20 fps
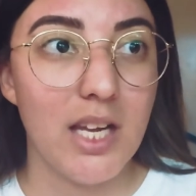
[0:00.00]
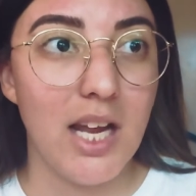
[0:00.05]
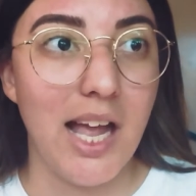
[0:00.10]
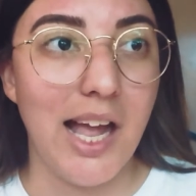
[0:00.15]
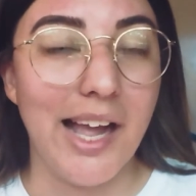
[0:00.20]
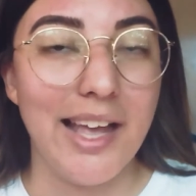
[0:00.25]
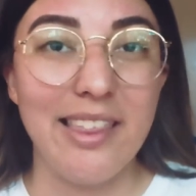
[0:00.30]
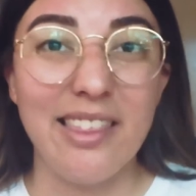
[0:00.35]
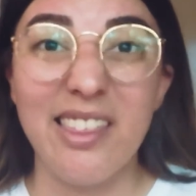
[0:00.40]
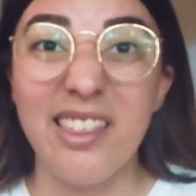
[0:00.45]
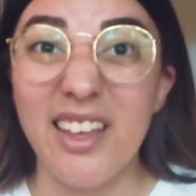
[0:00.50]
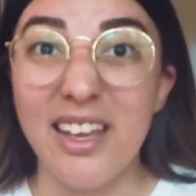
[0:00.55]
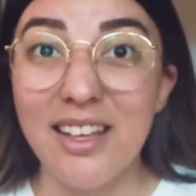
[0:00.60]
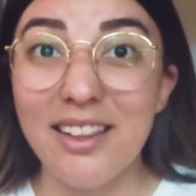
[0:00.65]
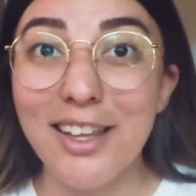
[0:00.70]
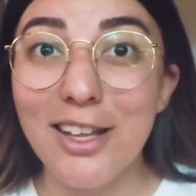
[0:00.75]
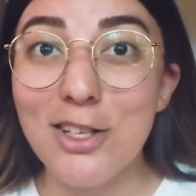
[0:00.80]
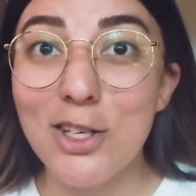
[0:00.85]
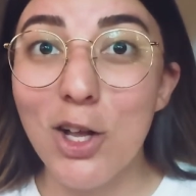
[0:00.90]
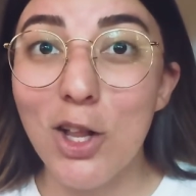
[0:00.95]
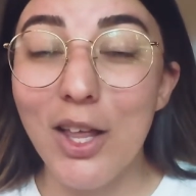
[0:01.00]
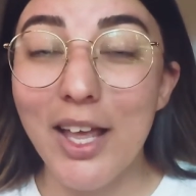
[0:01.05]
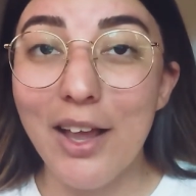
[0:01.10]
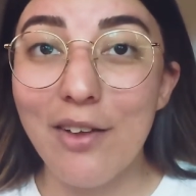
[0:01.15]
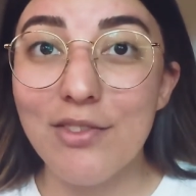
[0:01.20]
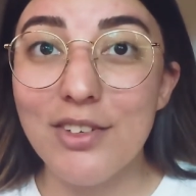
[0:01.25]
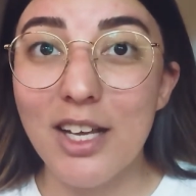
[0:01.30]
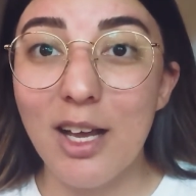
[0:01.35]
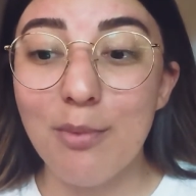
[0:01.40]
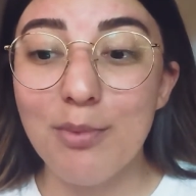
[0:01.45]
I think that's all I
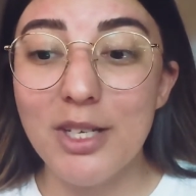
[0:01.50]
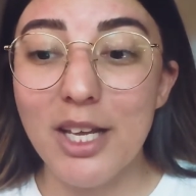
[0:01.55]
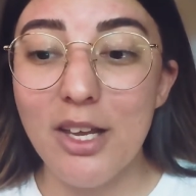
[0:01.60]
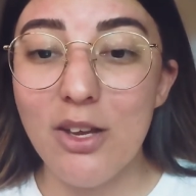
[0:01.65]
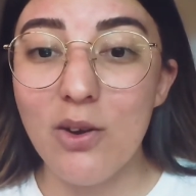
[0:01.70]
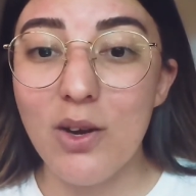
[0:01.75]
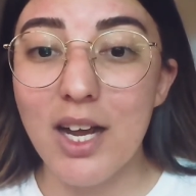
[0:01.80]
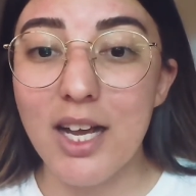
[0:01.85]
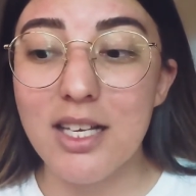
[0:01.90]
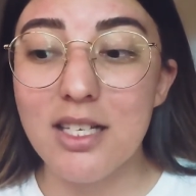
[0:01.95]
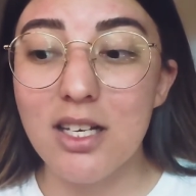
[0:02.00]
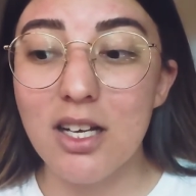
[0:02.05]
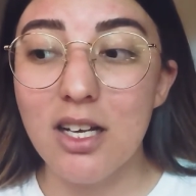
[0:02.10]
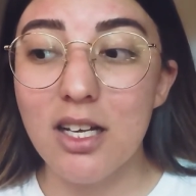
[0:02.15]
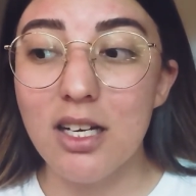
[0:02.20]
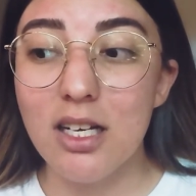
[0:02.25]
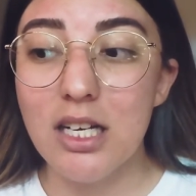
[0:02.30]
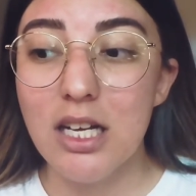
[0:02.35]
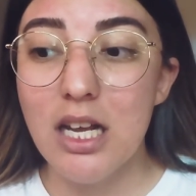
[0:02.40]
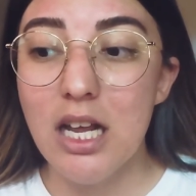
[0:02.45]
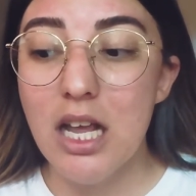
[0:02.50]
have to update you guys on.